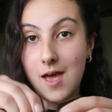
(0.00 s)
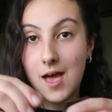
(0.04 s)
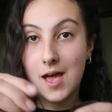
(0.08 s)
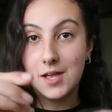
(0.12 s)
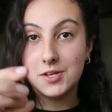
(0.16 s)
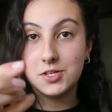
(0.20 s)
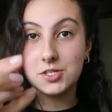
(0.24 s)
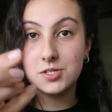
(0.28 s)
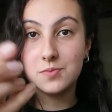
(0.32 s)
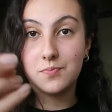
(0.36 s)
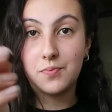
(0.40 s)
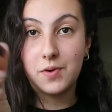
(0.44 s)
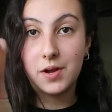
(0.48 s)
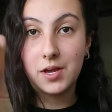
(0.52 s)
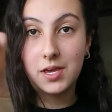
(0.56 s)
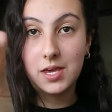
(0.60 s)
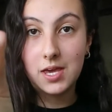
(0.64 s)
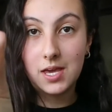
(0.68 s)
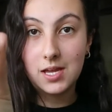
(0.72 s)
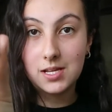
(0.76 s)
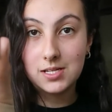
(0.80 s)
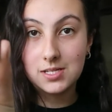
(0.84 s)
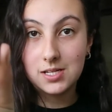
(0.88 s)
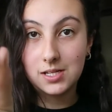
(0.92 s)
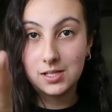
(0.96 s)
And just break
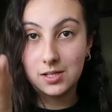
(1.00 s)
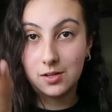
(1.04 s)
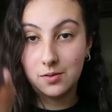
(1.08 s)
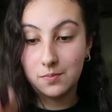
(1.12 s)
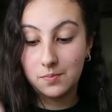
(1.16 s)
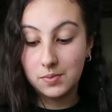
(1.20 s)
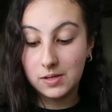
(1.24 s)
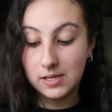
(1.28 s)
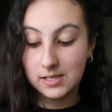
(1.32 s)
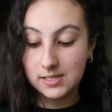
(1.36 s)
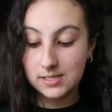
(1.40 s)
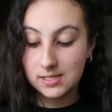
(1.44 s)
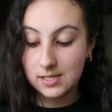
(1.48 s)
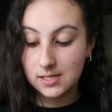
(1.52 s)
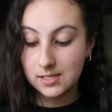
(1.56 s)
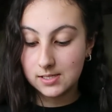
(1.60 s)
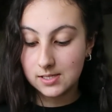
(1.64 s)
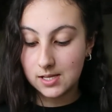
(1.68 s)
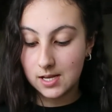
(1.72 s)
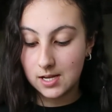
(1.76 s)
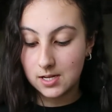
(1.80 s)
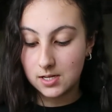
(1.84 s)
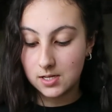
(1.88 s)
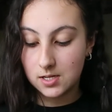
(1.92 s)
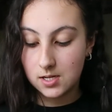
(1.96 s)
it into little pieces
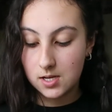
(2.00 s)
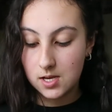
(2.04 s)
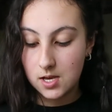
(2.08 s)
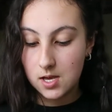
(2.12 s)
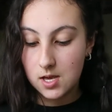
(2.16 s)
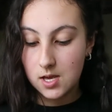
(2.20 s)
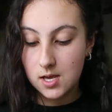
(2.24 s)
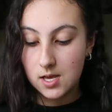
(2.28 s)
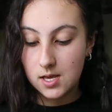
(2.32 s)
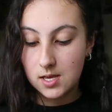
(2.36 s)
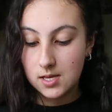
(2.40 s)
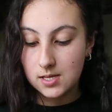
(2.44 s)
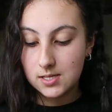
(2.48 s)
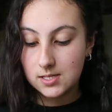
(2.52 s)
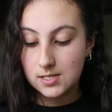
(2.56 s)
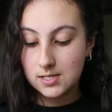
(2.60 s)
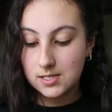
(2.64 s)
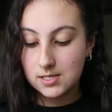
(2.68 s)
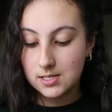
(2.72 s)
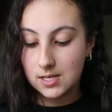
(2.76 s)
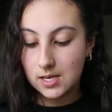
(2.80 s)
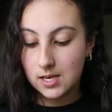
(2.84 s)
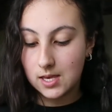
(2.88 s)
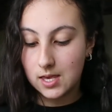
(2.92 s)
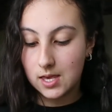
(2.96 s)
and
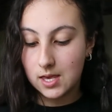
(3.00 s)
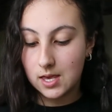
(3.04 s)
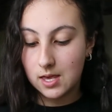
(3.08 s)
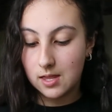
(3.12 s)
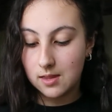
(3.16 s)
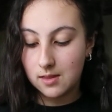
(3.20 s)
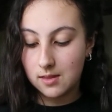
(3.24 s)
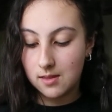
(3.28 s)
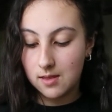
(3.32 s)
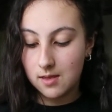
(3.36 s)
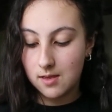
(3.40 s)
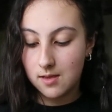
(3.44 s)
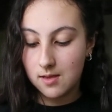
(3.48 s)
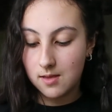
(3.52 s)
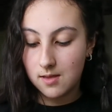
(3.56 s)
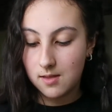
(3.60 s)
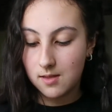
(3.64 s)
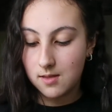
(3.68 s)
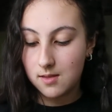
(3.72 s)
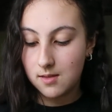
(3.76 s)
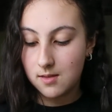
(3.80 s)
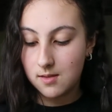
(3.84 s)
stick it in there.